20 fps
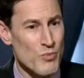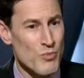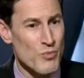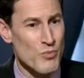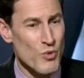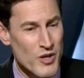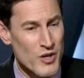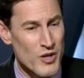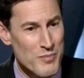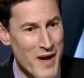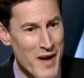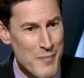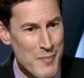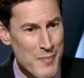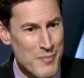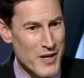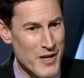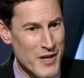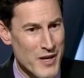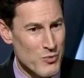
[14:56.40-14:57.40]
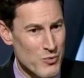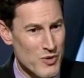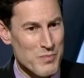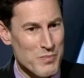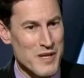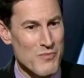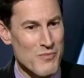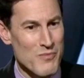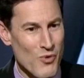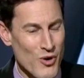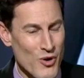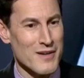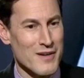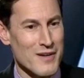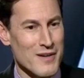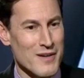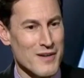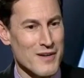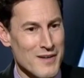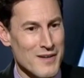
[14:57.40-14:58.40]
checkerboard map and it would be
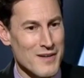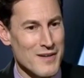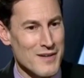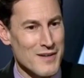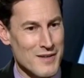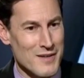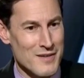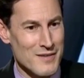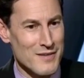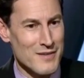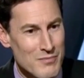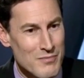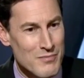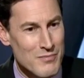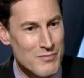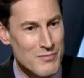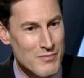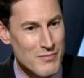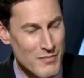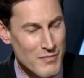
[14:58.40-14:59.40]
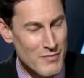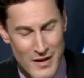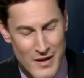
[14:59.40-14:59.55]
more, you know,